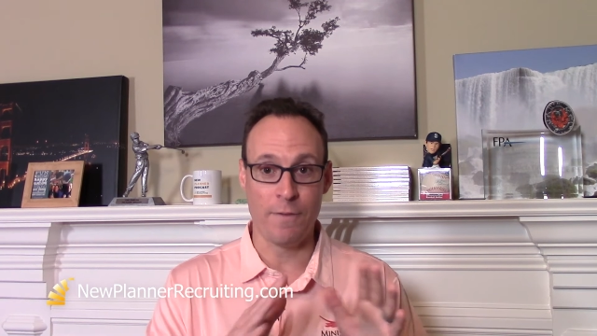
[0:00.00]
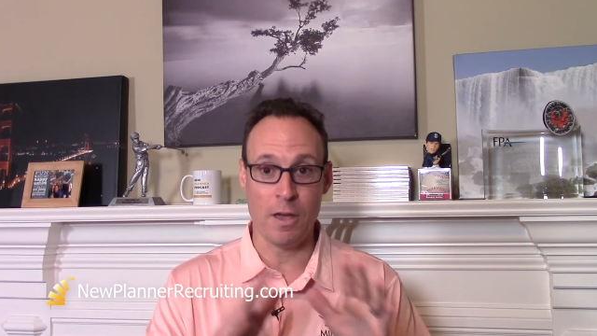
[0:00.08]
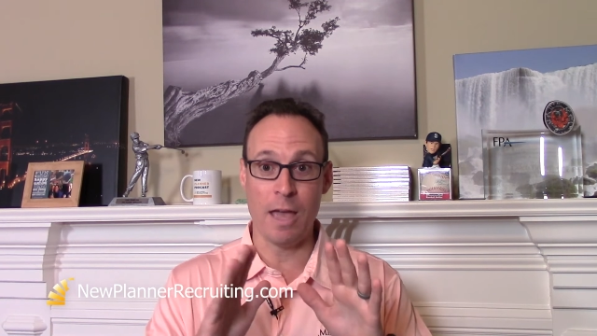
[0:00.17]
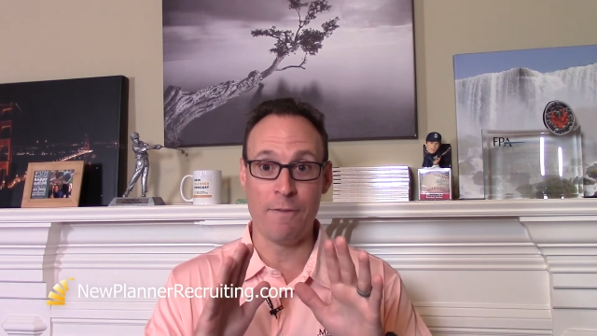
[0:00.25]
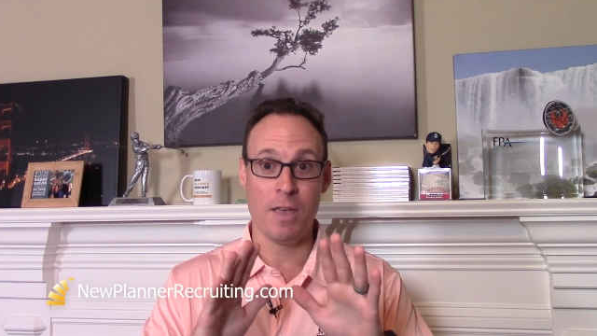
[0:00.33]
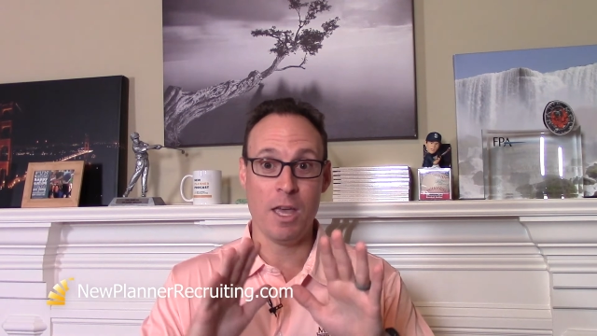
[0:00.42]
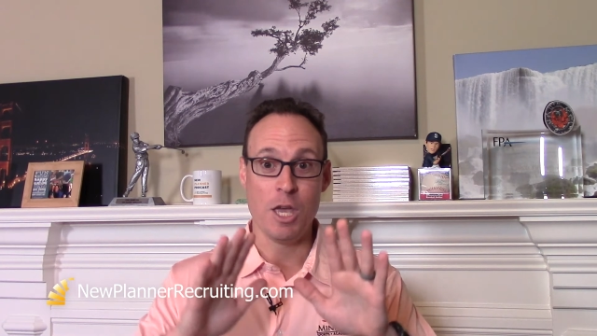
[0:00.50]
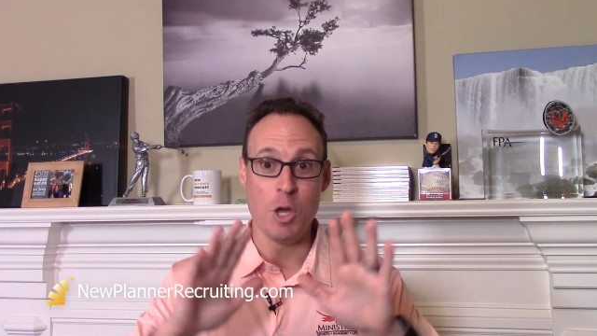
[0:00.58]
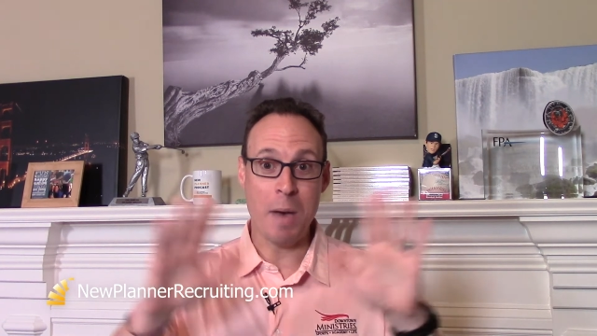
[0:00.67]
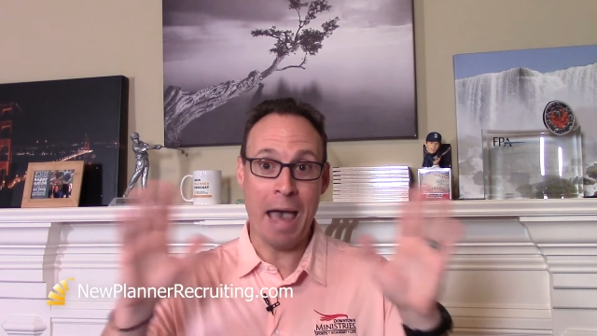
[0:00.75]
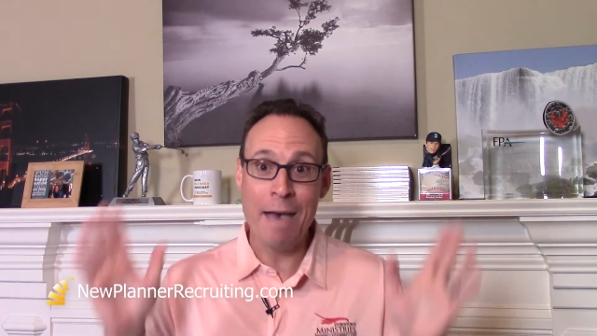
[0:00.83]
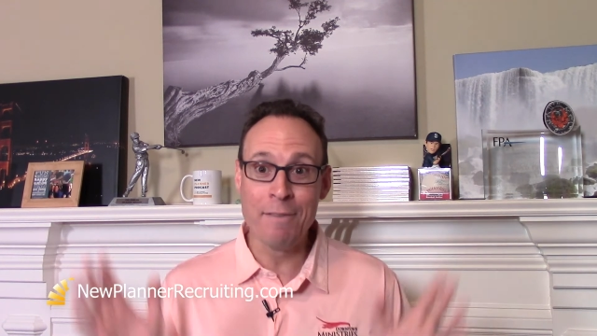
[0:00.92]
If you, if
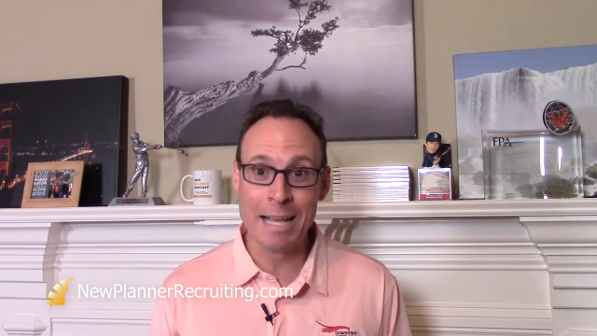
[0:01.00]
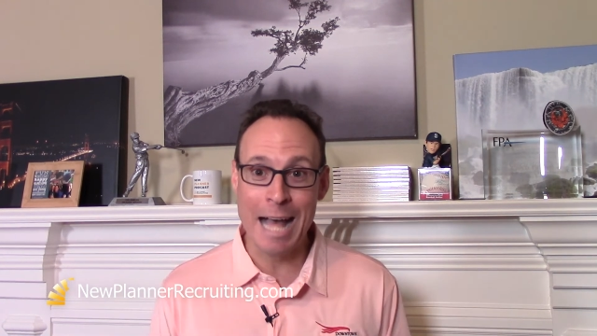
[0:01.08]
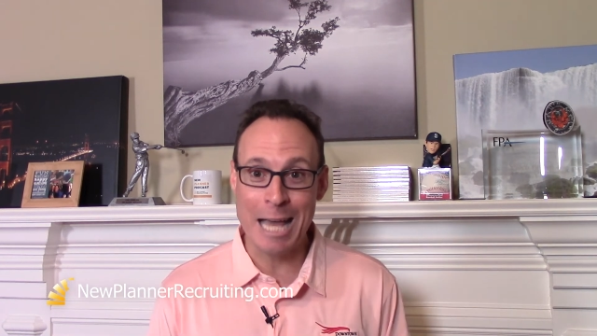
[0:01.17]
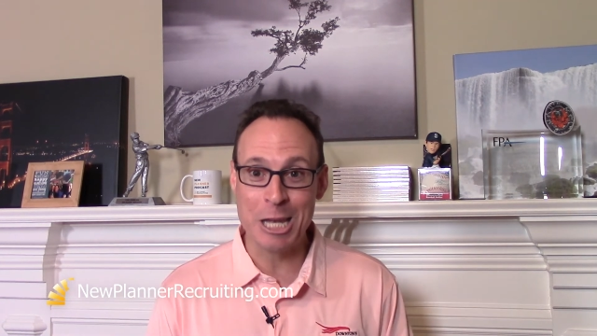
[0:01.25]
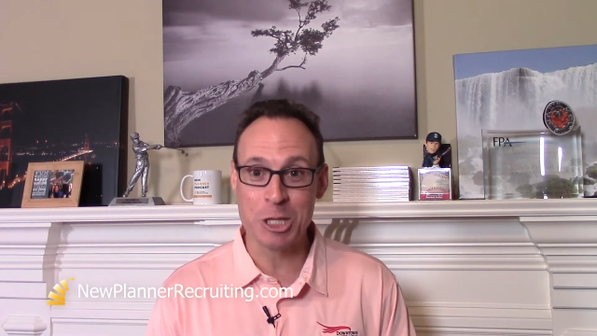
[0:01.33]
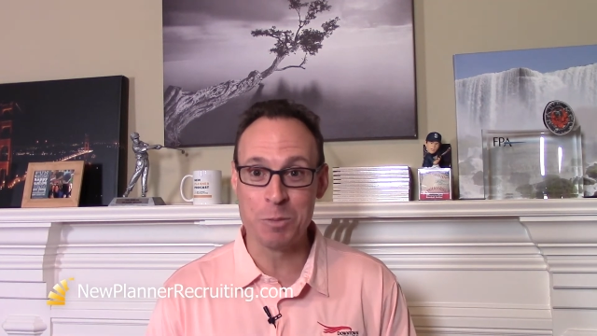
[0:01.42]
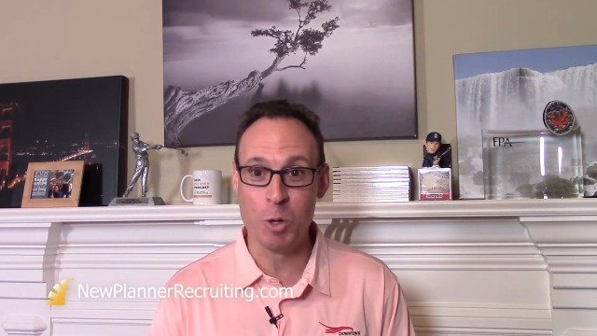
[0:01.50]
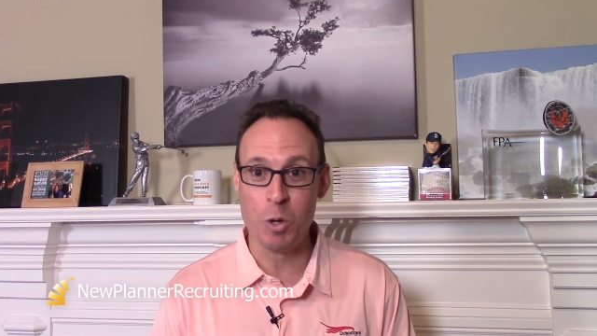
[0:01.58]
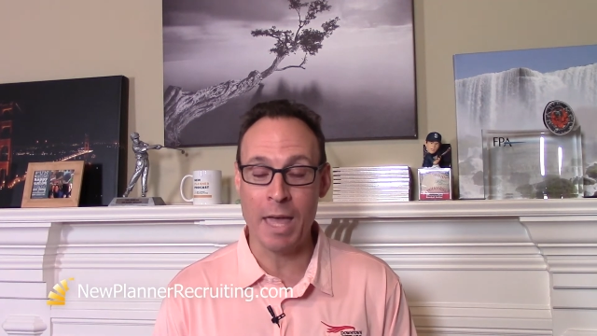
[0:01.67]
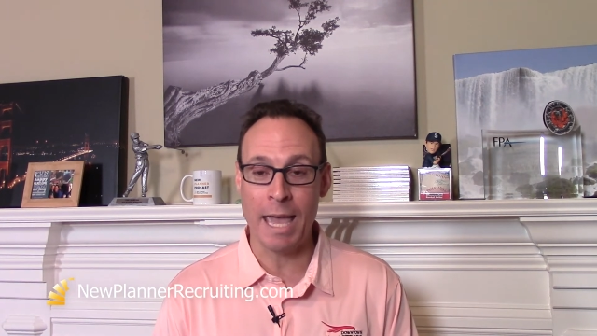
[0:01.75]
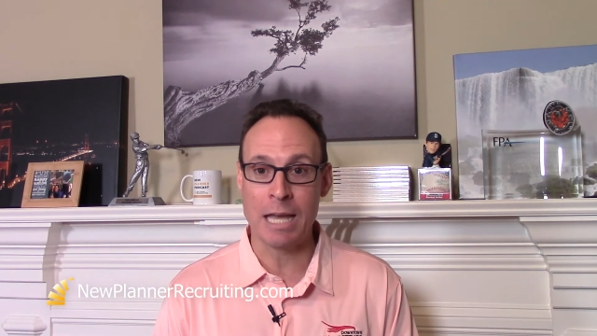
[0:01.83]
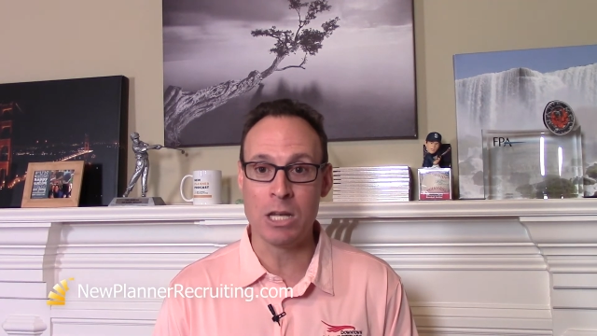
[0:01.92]
you haven't gotten a
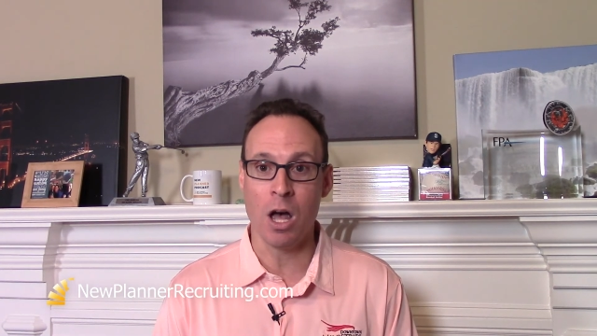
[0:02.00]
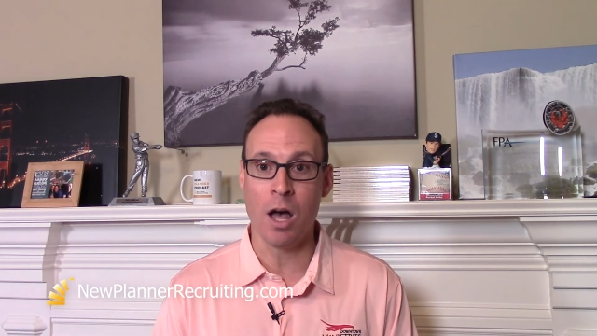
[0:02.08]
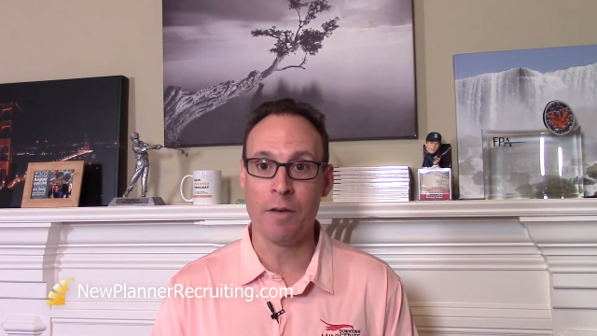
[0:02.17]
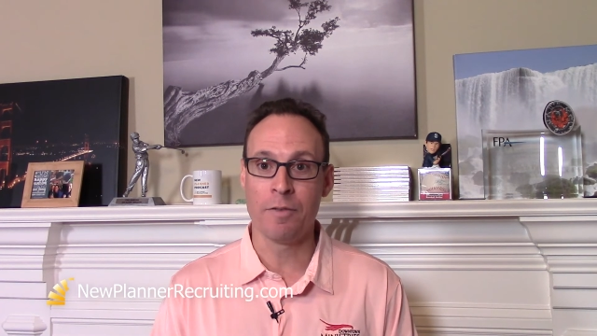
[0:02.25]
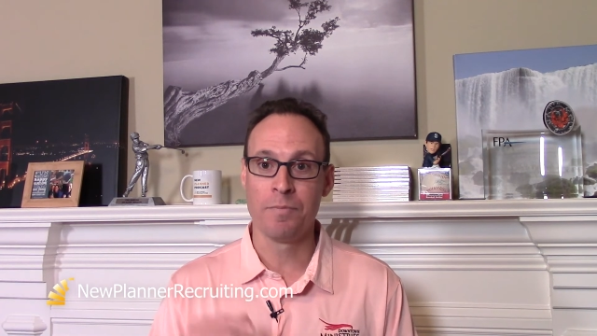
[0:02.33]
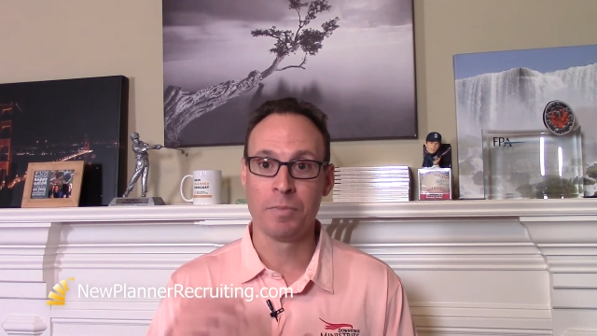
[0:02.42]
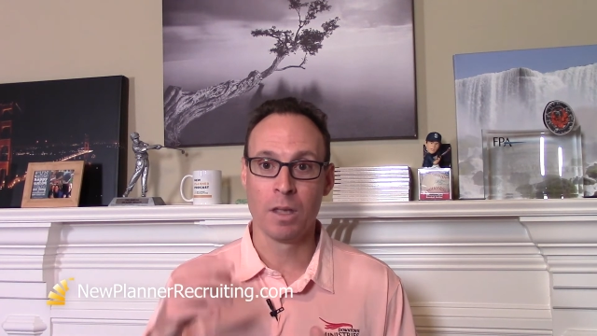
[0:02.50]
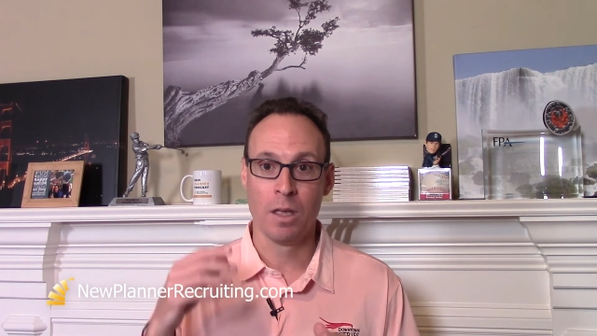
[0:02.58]
smooth handoff,